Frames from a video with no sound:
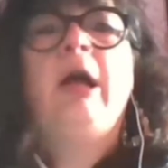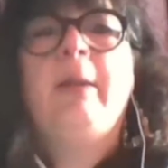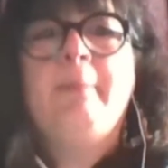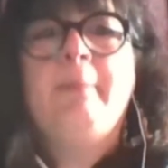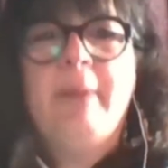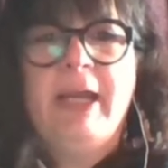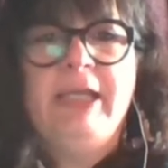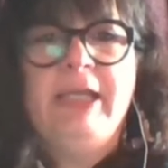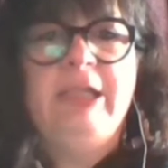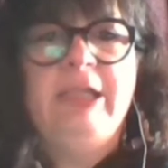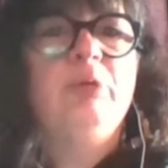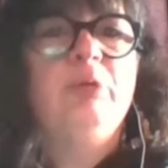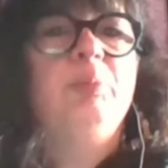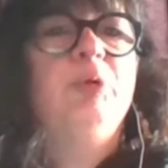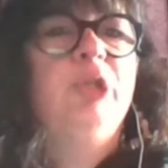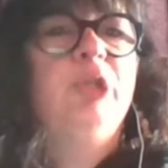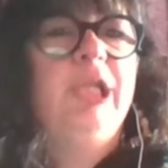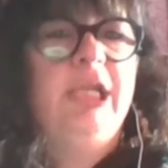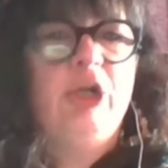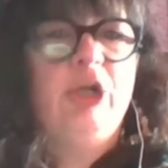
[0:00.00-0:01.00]
biting the
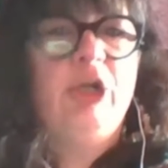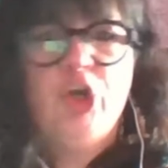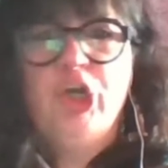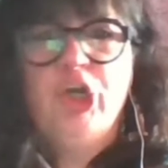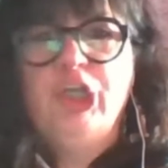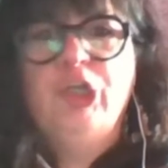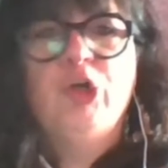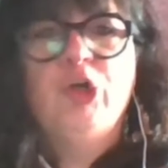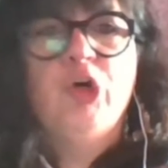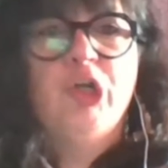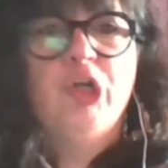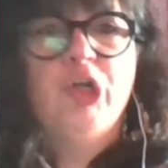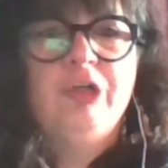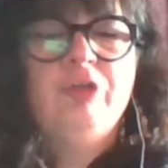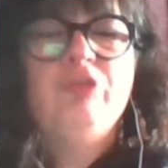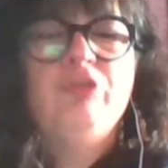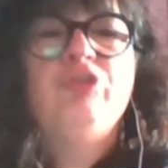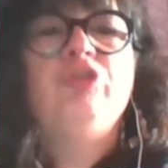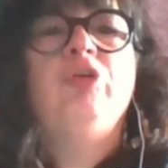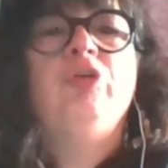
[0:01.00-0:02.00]
bullet early on.
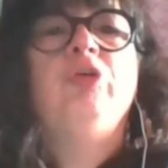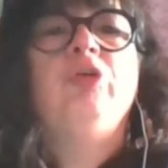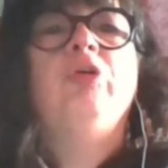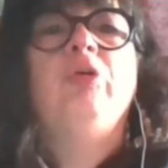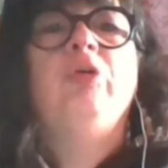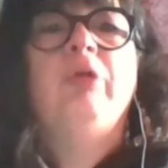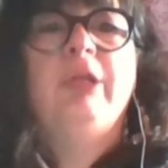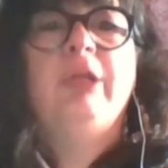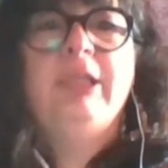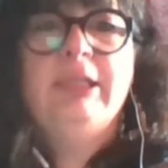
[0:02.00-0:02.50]
So